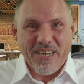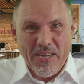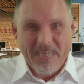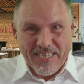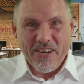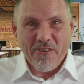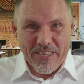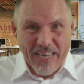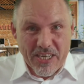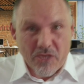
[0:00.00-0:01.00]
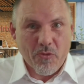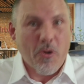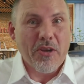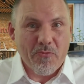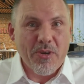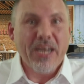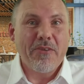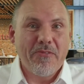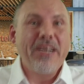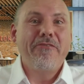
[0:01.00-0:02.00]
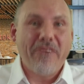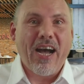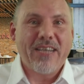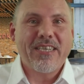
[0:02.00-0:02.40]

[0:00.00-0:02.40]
business area that is growing really, really fast.